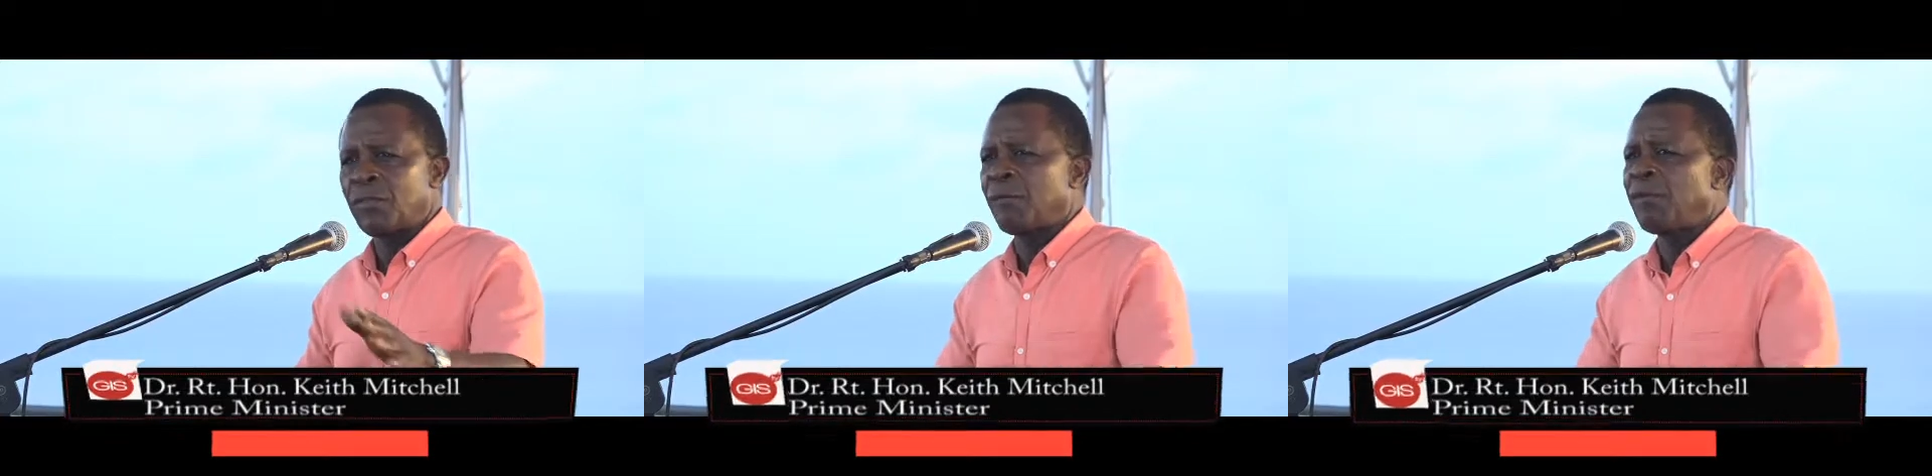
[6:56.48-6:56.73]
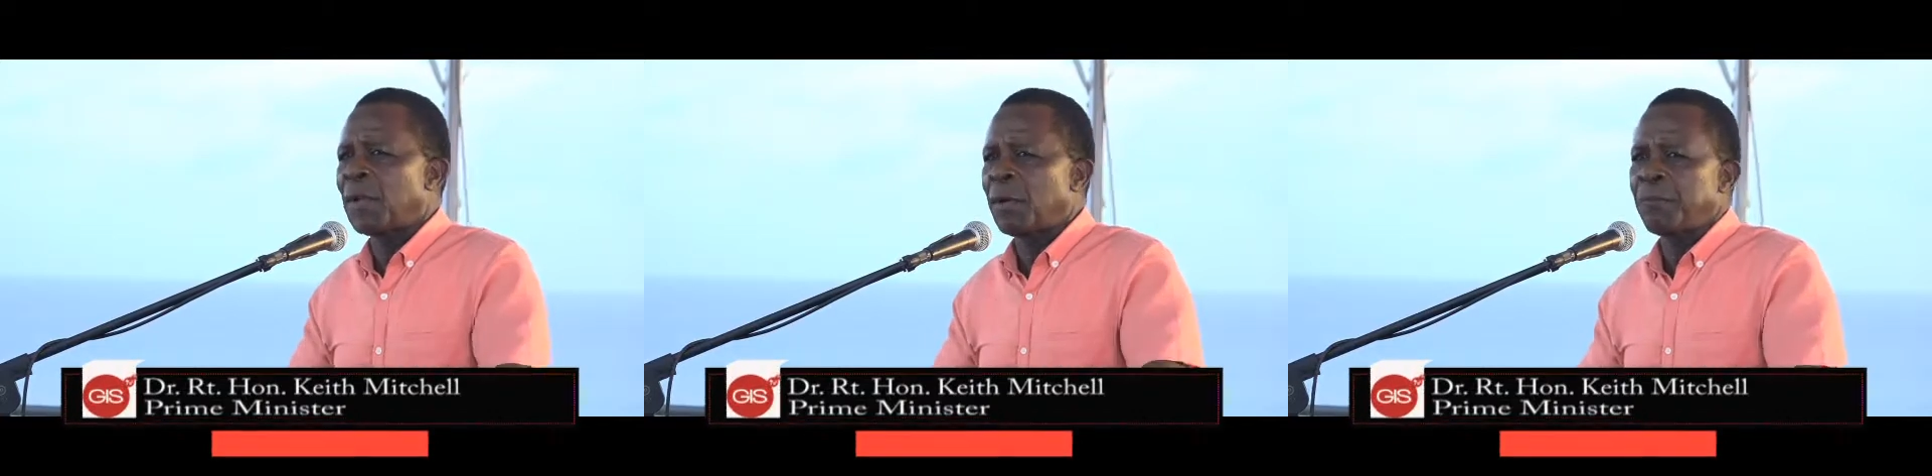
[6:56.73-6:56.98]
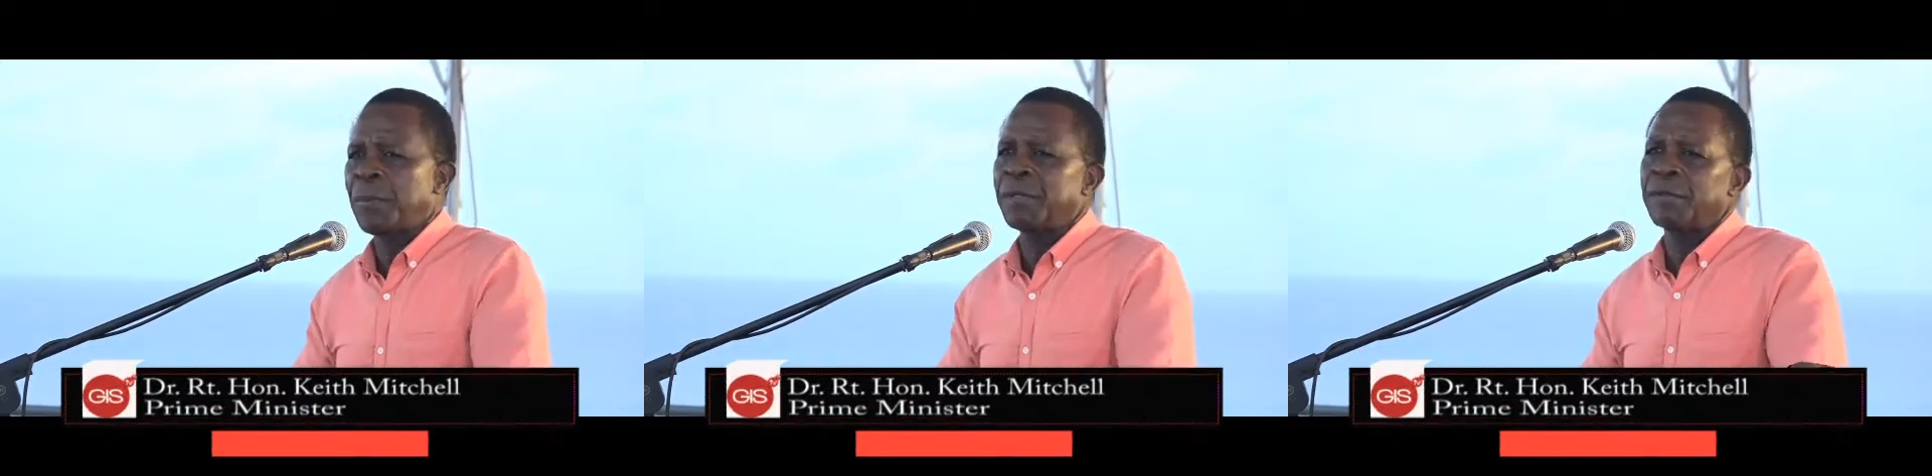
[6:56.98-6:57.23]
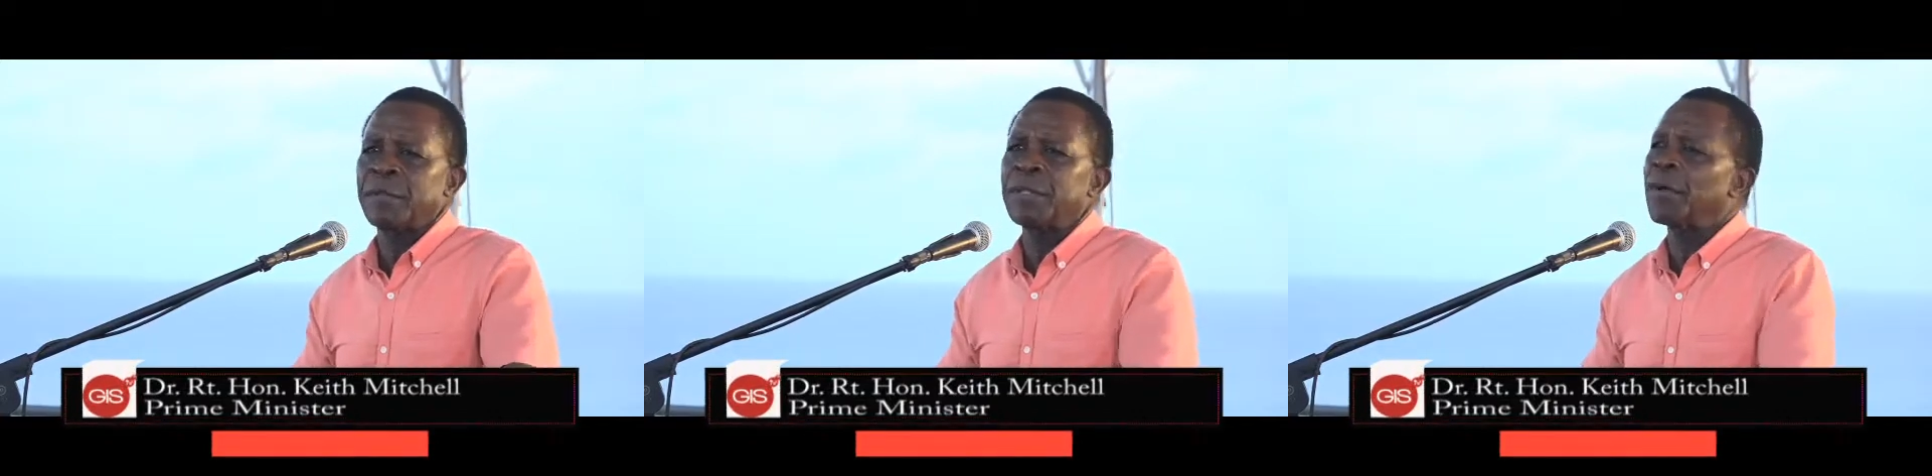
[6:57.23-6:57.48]

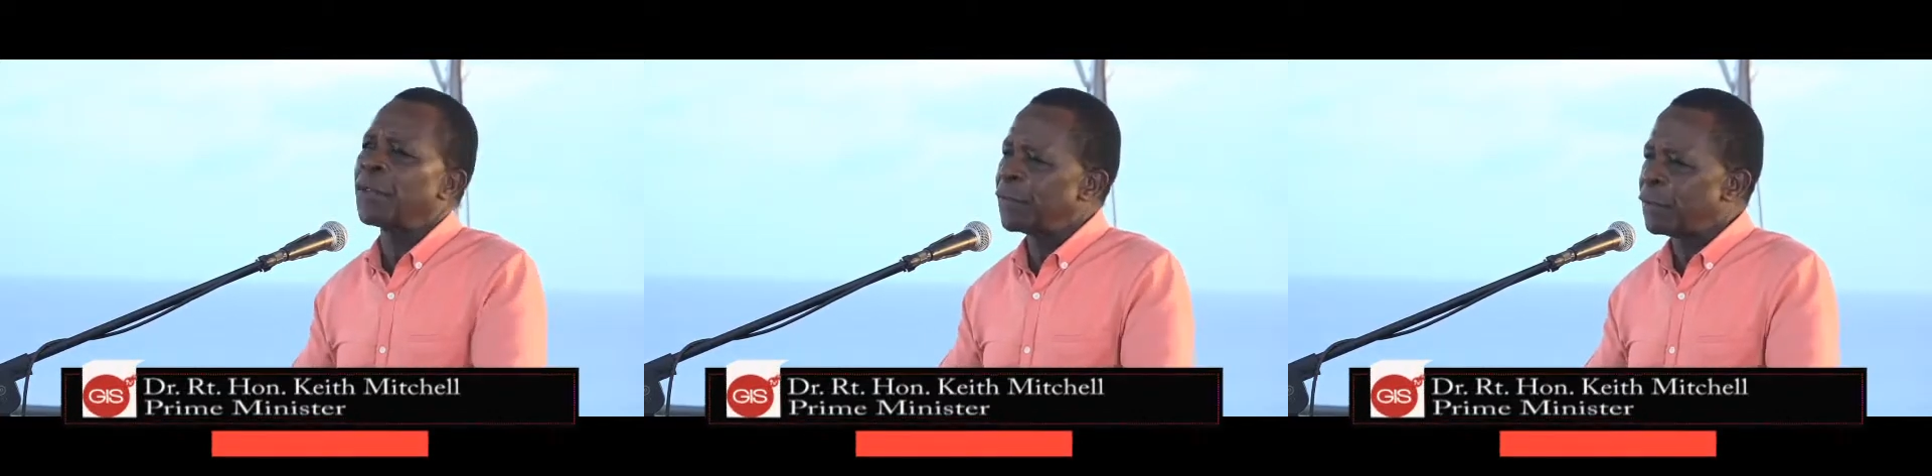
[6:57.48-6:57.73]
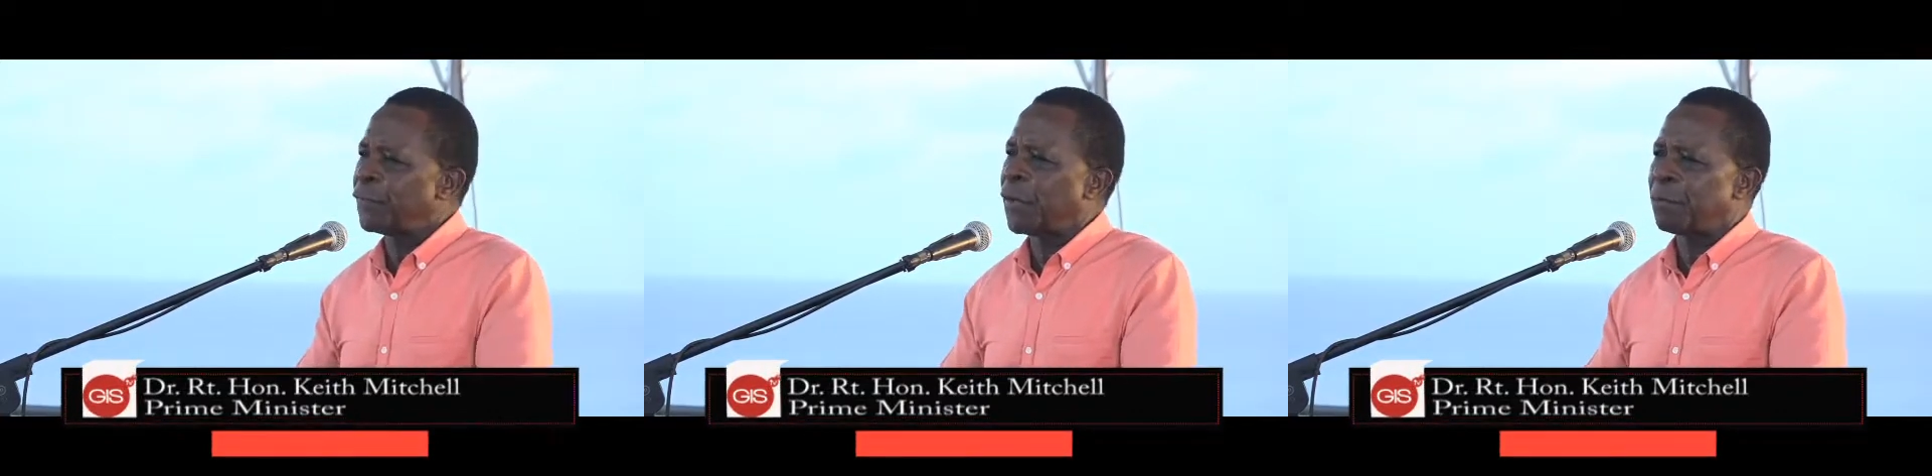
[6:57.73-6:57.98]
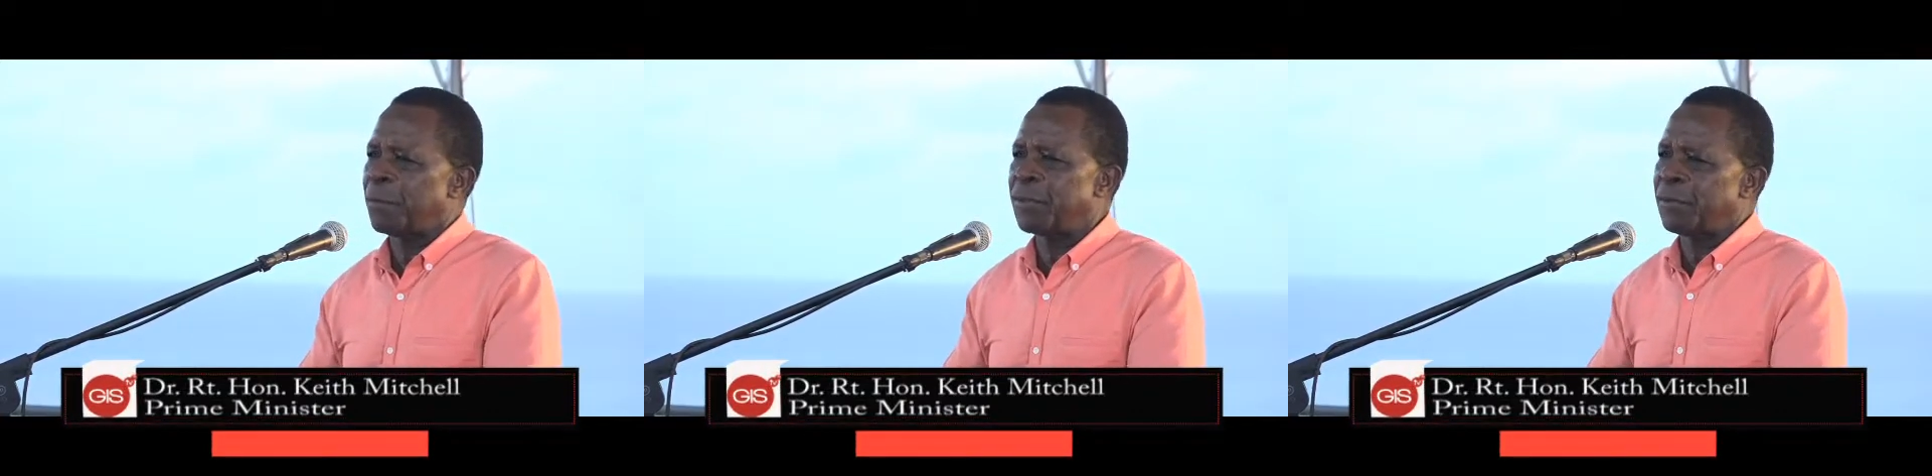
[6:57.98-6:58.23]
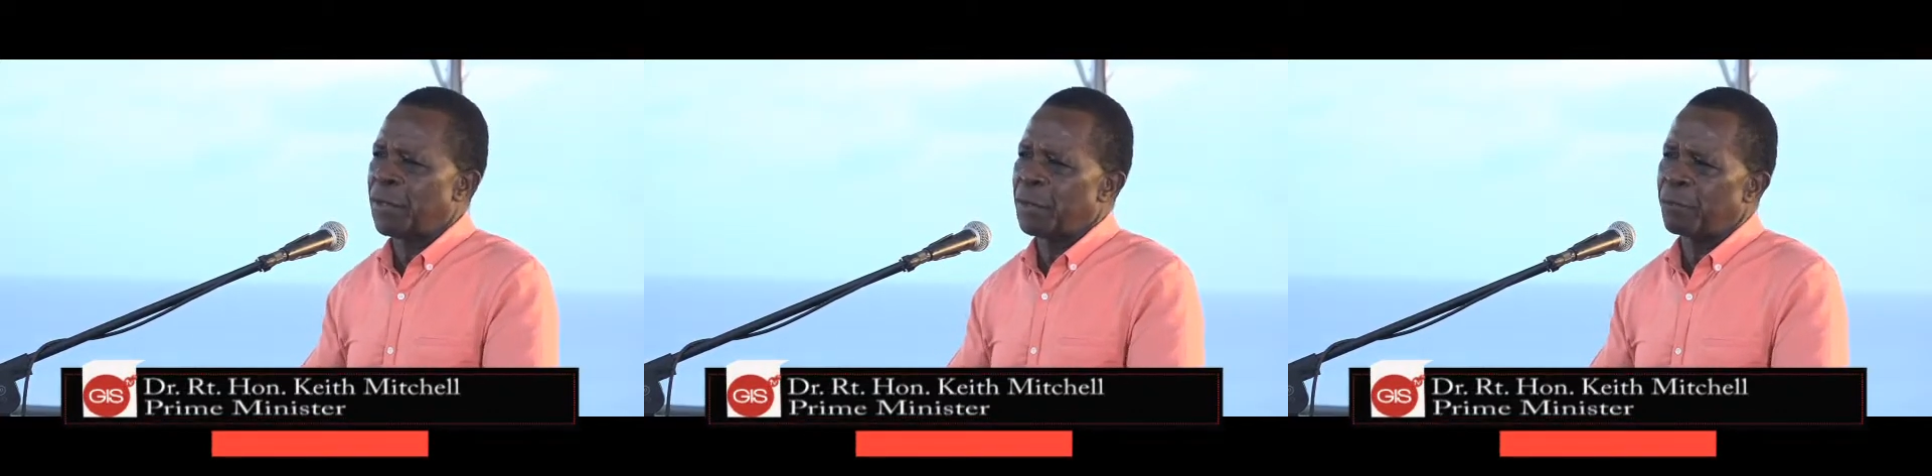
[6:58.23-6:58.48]
development and the other
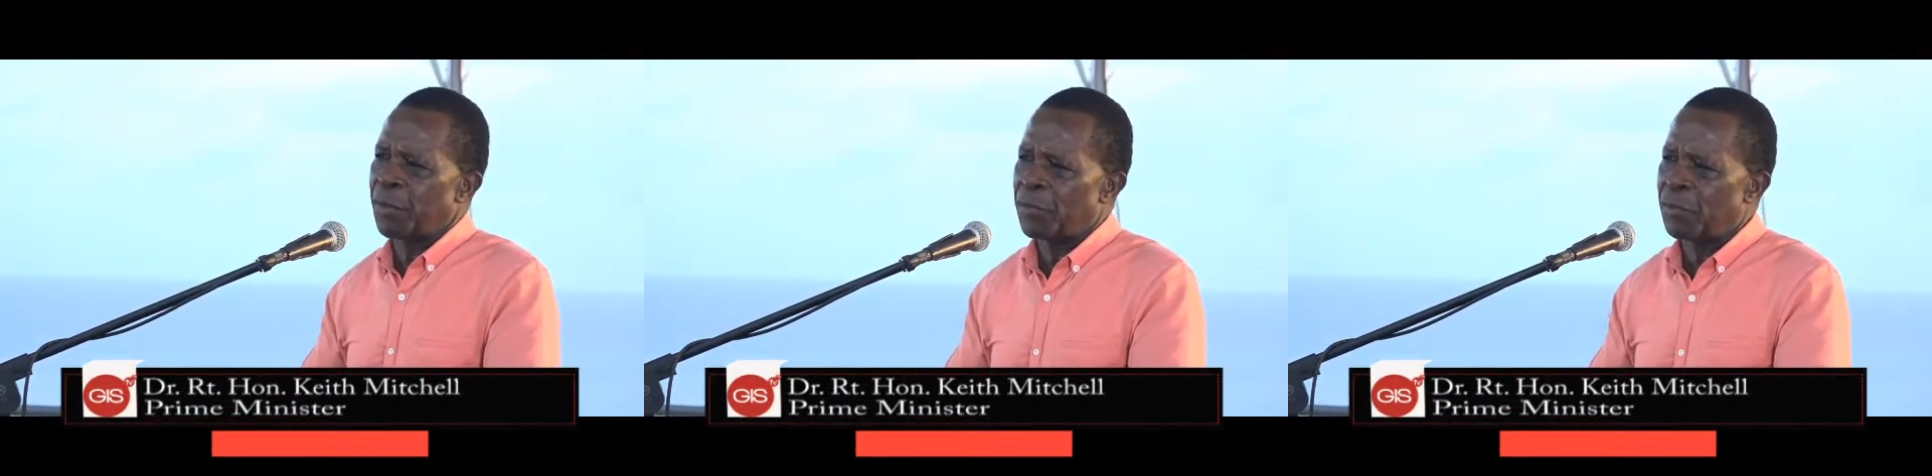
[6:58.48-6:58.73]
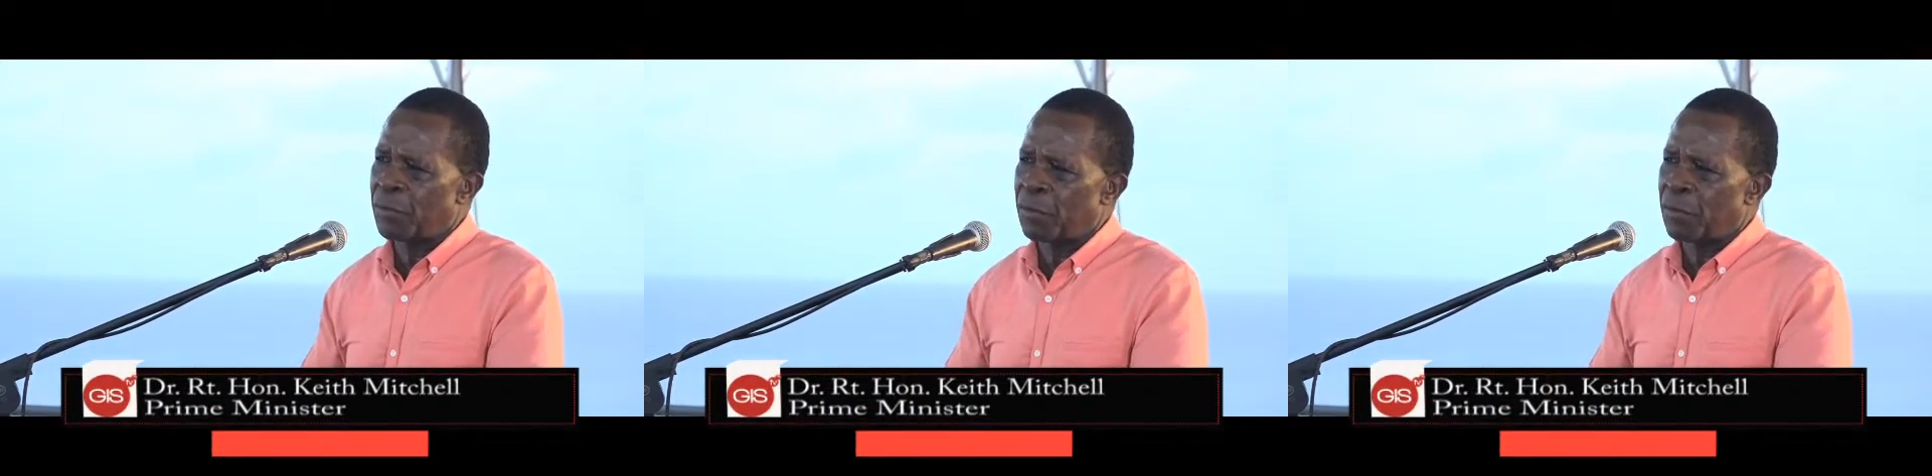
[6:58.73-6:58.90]
development taking place